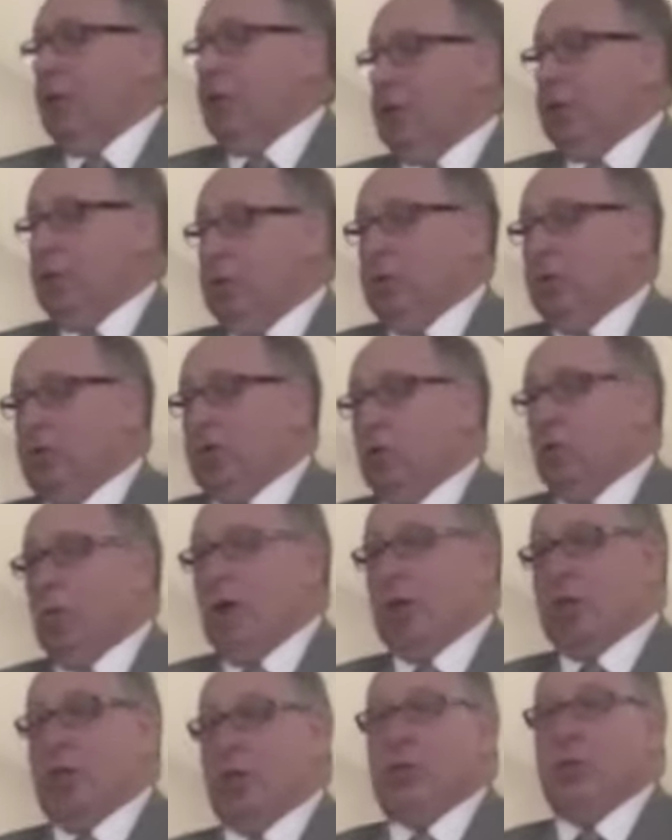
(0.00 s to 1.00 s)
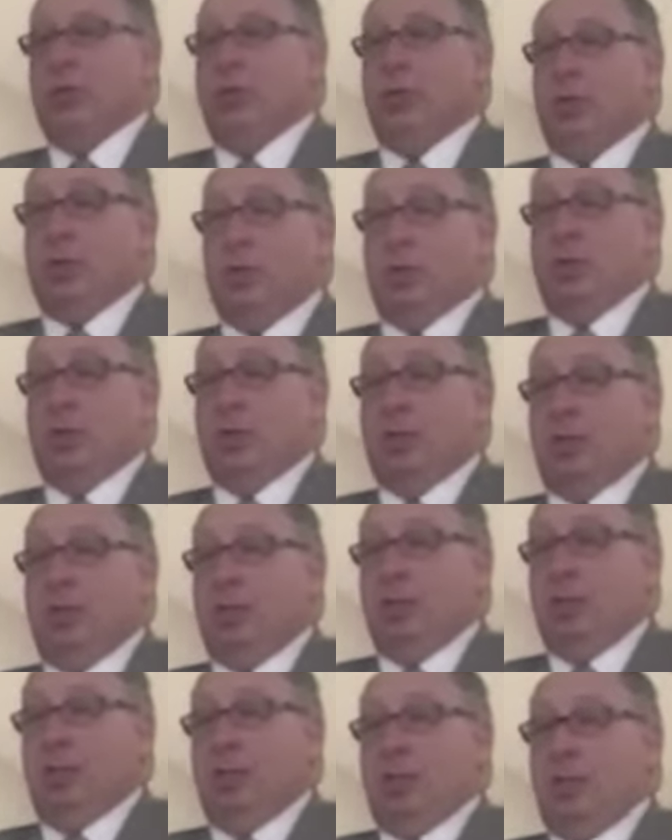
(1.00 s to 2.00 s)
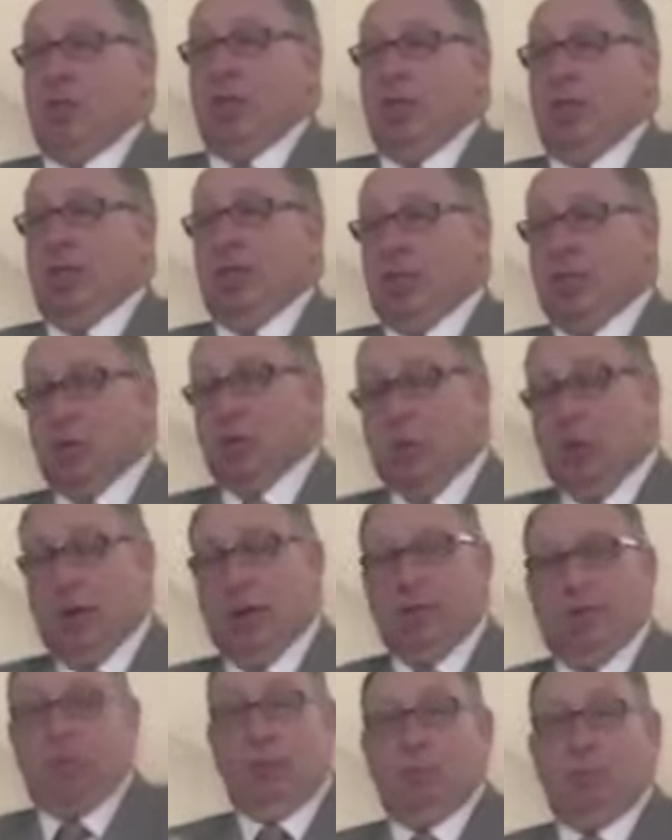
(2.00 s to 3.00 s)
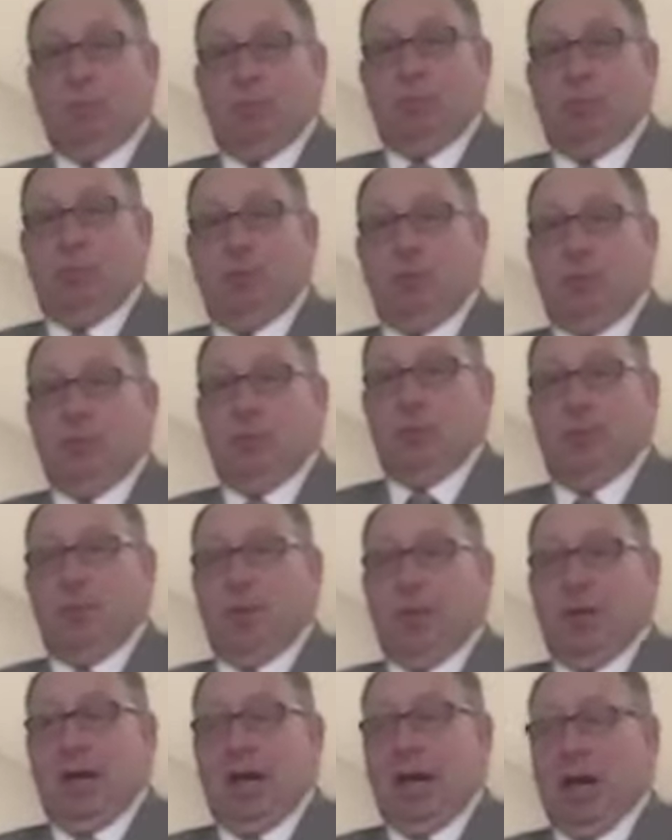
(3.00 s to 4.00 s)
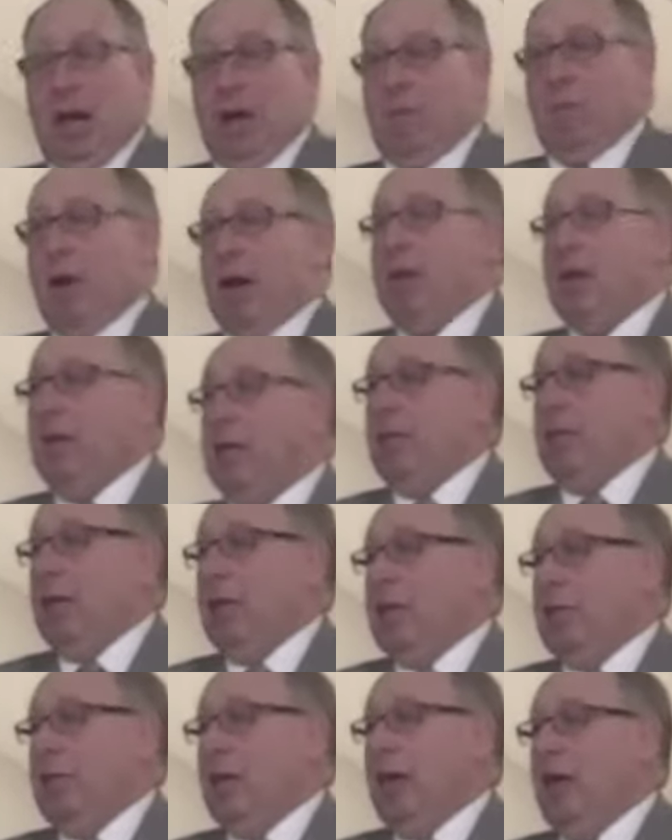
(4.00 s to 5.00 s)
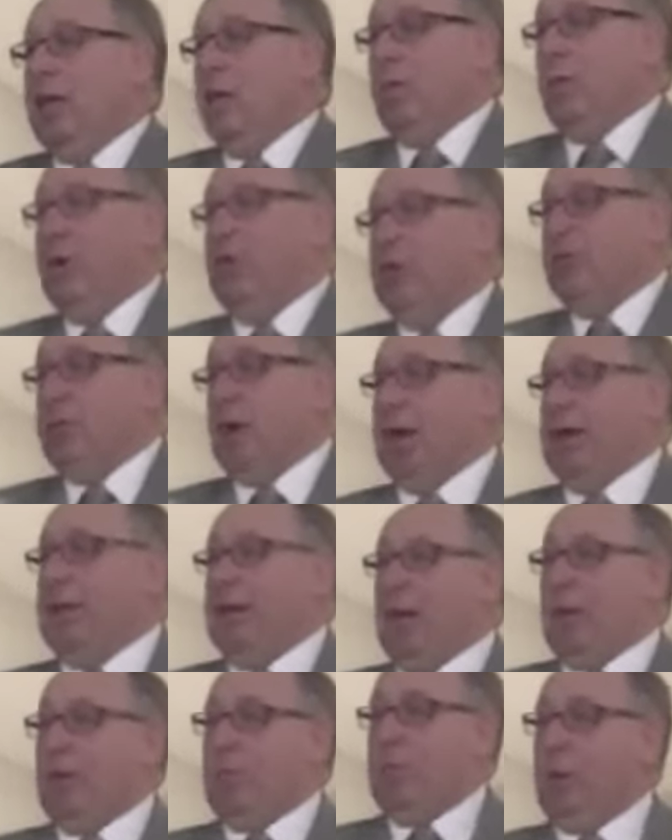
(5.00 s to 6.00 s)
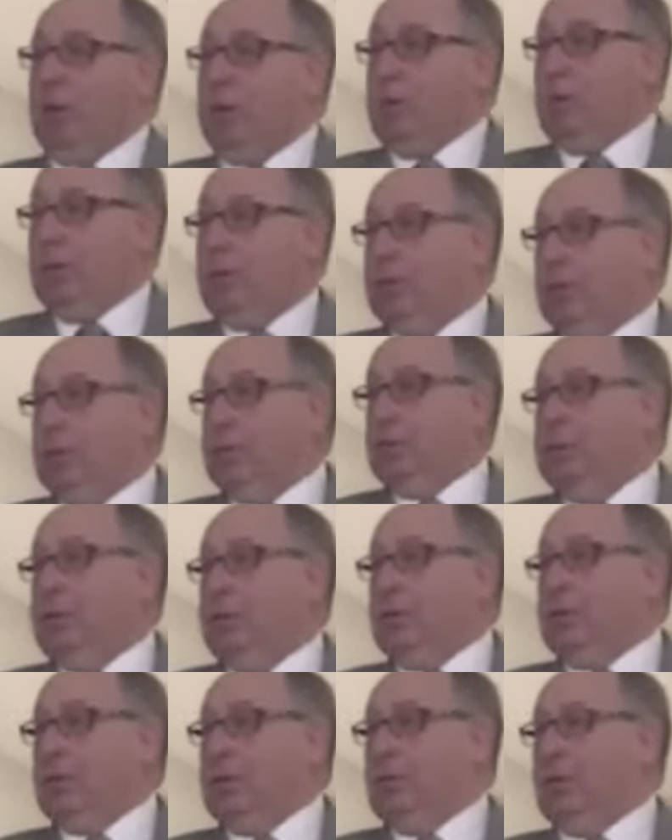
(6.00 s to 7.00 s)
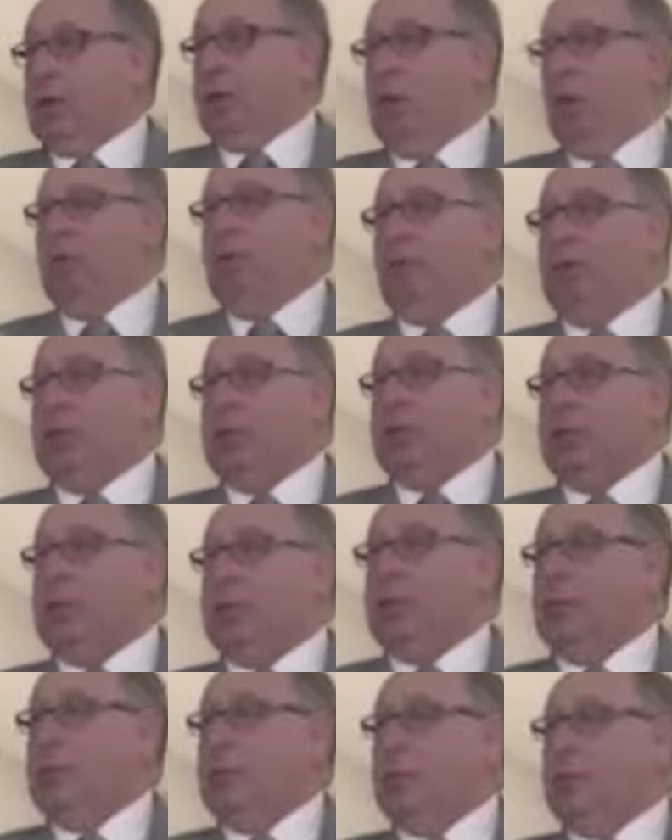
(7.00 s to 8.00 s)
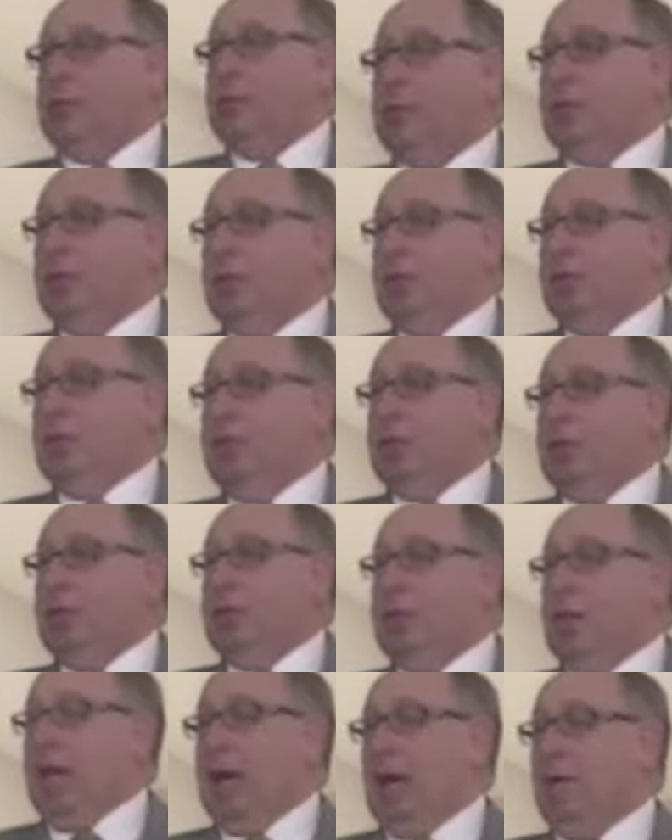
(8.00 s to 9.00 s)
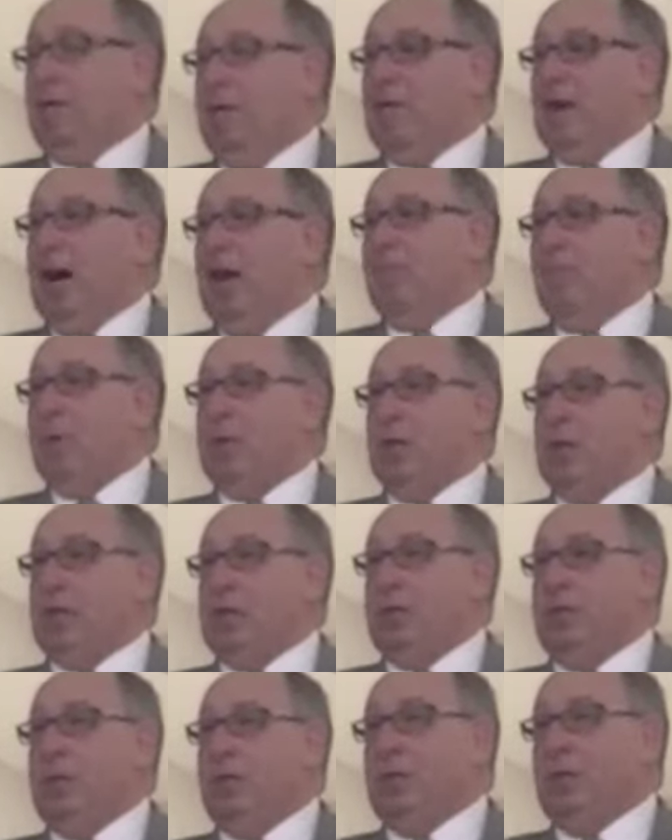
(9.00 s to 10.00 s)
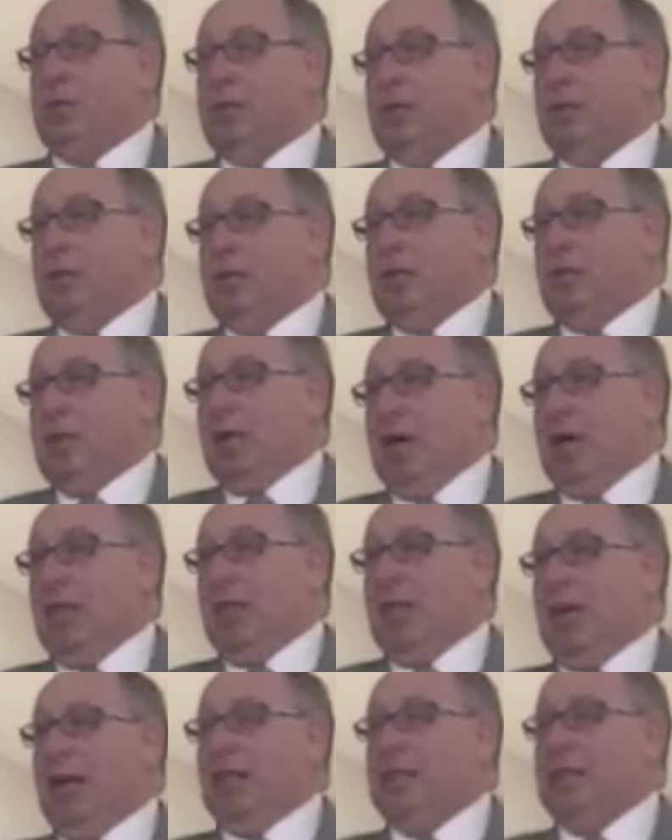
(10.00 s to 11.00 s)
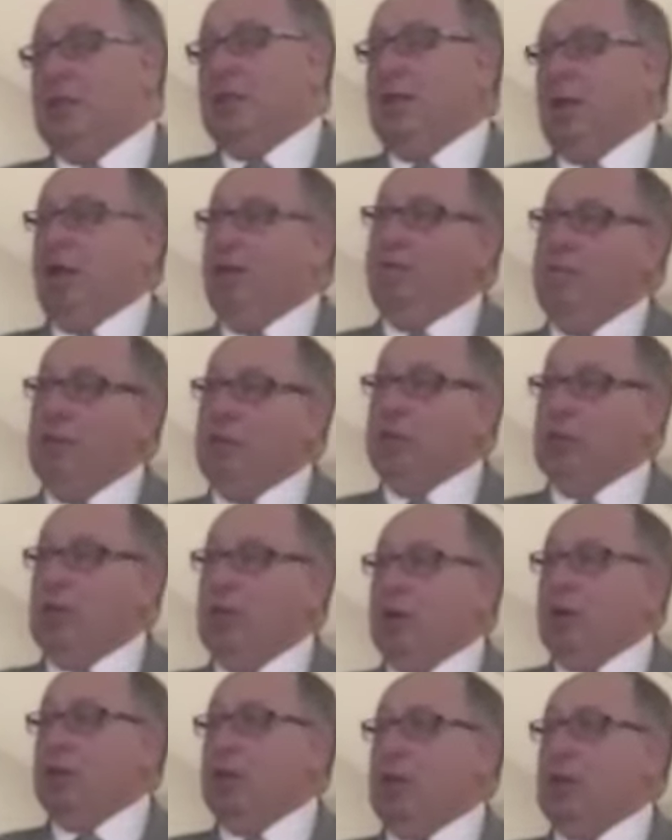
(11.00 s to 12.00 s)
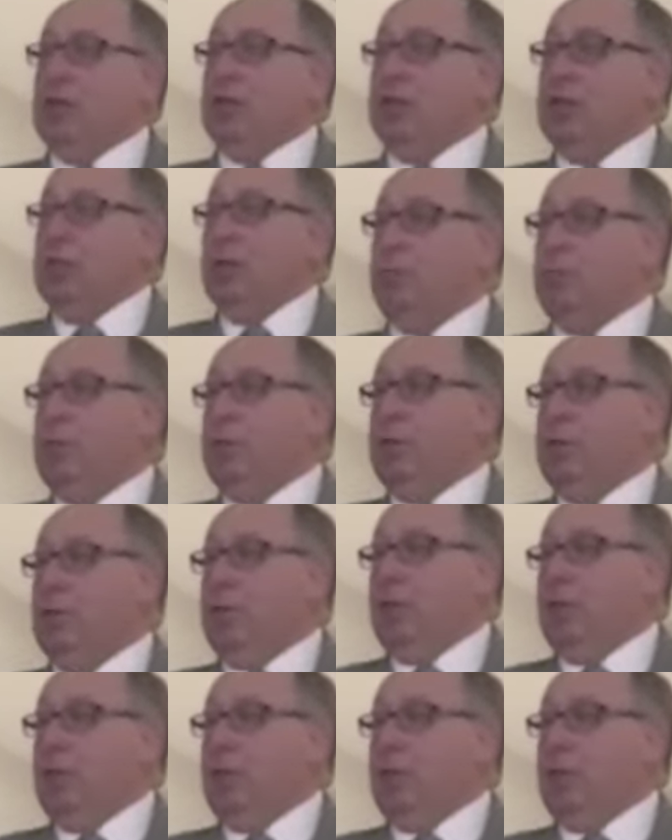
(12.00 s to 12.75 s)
are schools to watch schools. This is one of them. And ironically, the other one is right down the road, Clovis. They have 5 middle schools, and thanks to their visionary leadership,